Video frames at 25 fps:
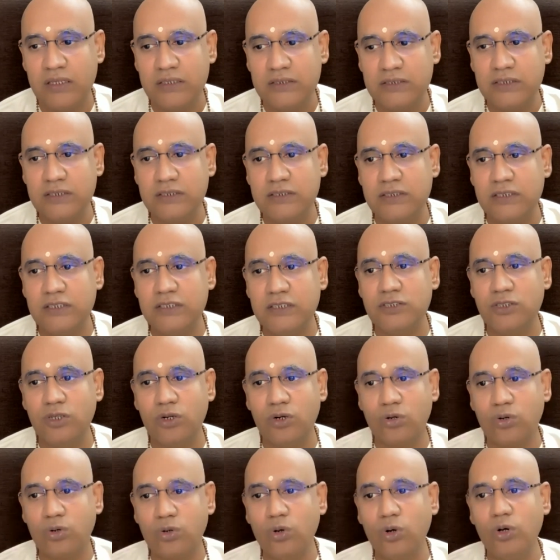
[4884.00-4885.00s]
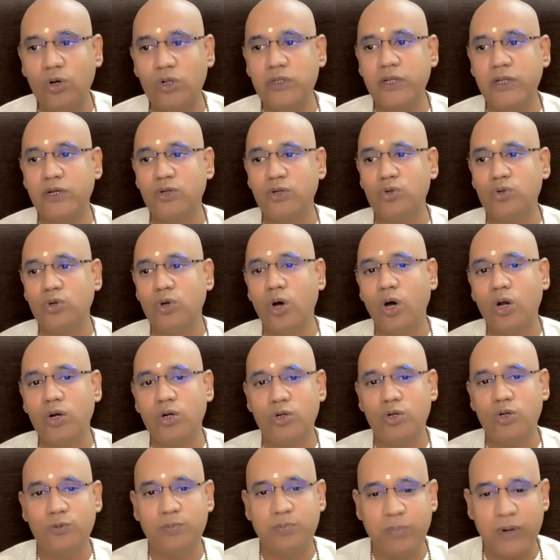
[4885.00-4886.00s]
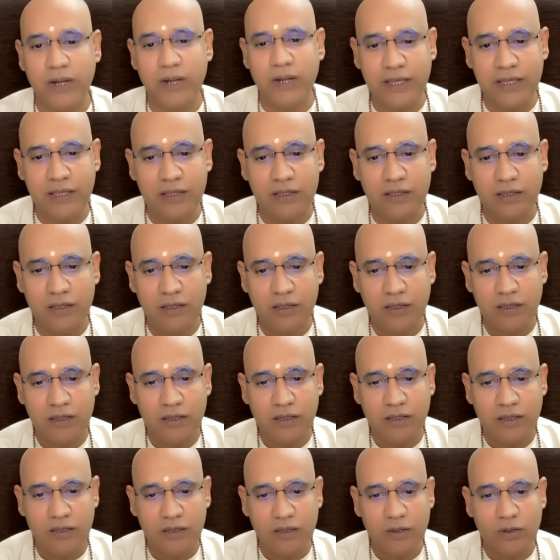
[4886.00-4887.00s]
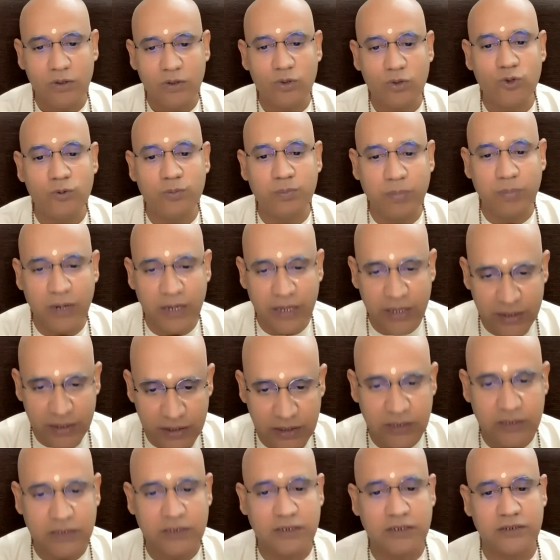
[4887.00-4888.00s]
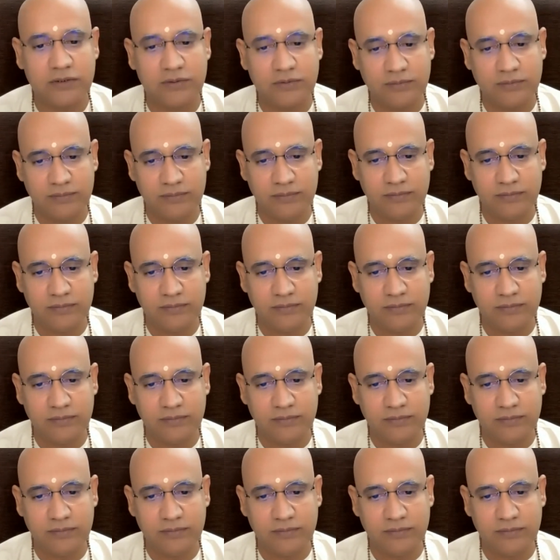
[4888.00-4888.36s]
Since it is the role that you got to play, you play it.